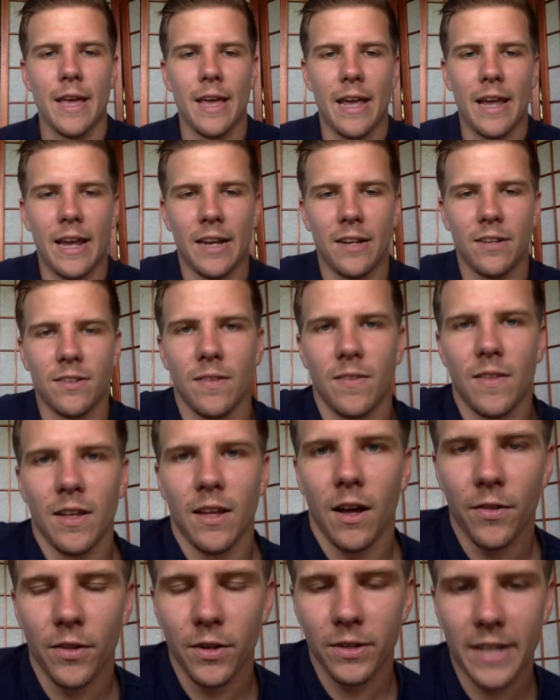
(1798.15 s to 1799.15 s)
And
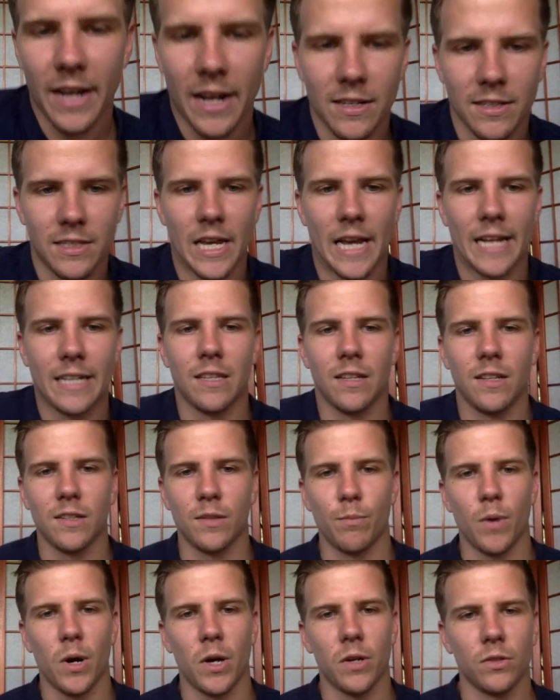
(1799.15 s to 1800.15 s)
the other downside to
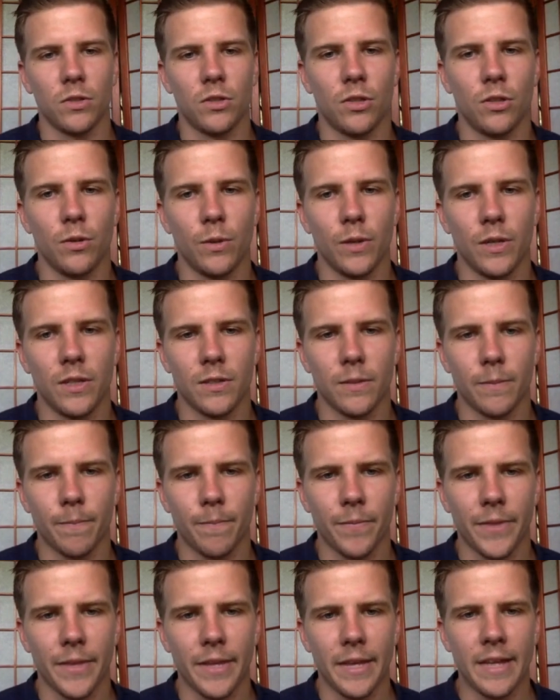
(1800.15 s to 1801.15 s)
this model too is
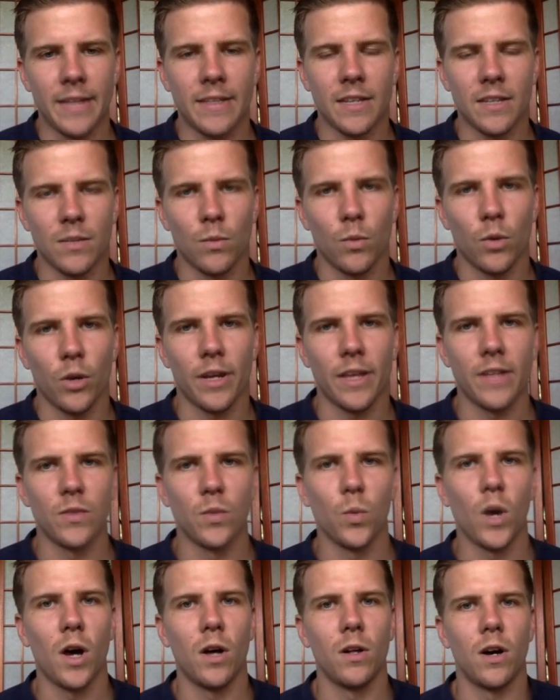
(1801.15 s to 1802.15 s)
It doesn't work as
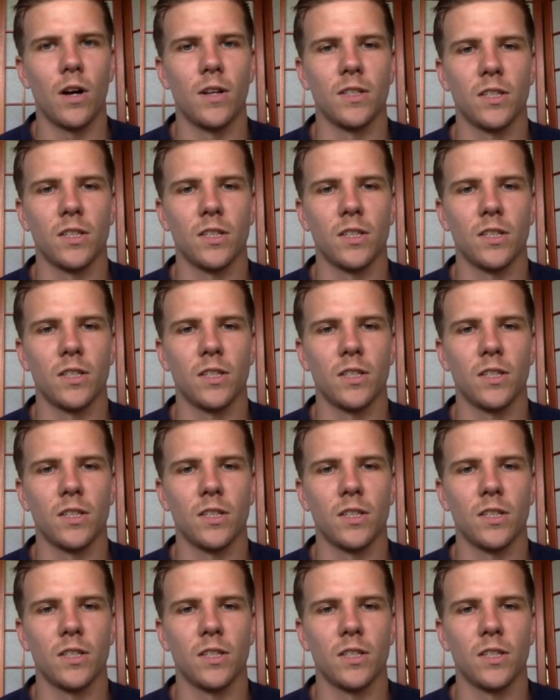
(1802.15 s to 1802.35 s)
well on